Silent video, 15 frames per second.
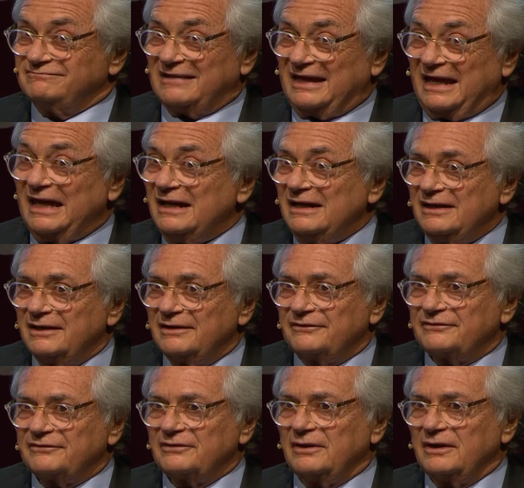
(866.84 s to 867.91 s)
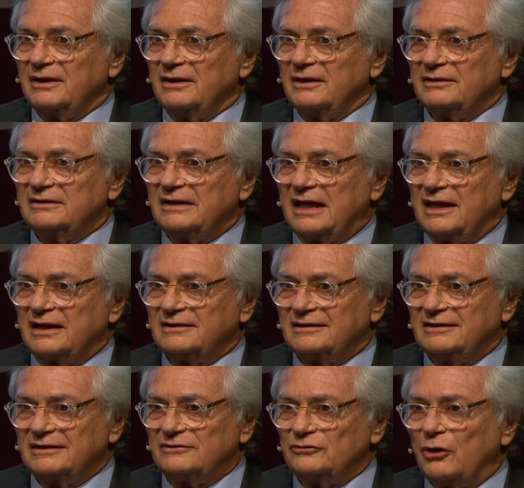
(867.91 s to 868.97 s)
aliens uh, that
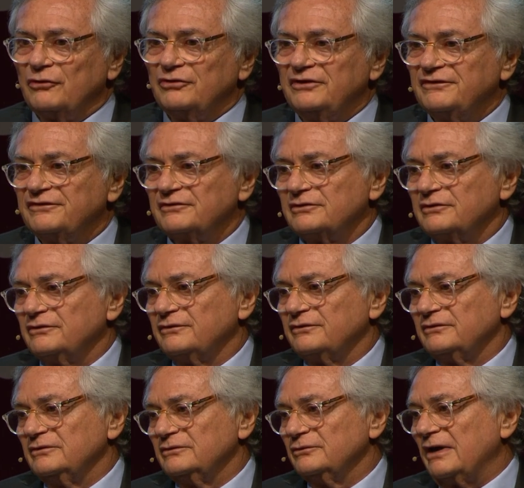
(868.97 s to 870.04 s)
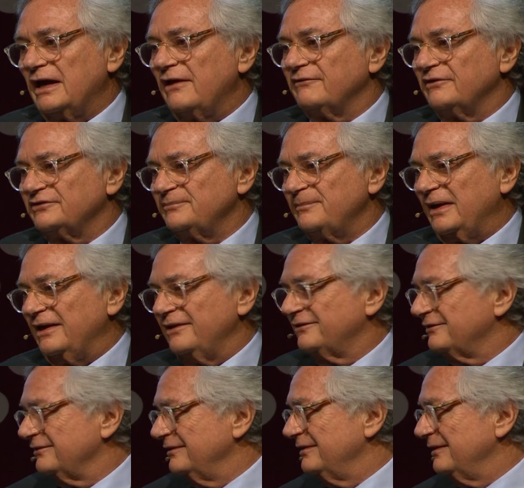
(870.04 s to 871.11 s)
uh, don't deserve to have a
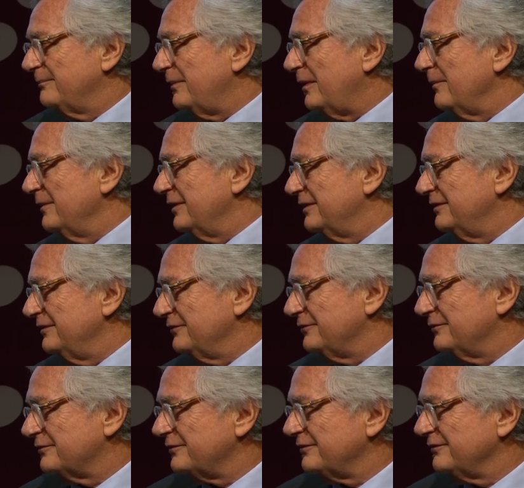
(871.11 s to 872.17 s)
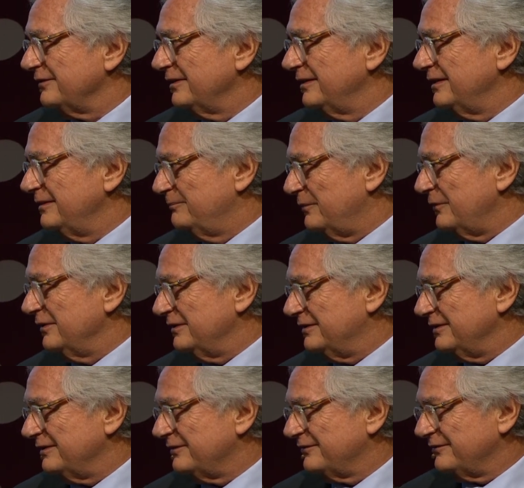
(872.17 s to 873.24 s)
space in the public discourse and in
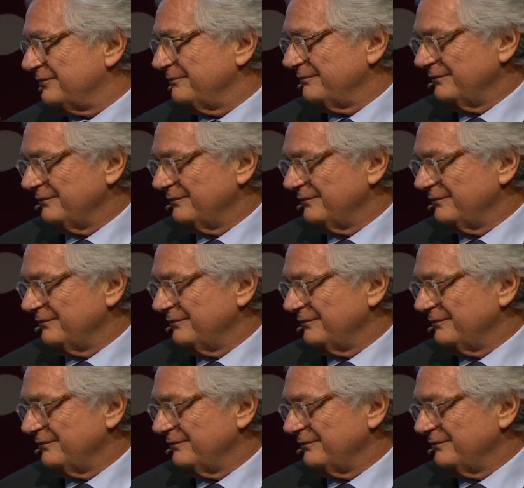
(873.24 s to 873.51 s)
politics.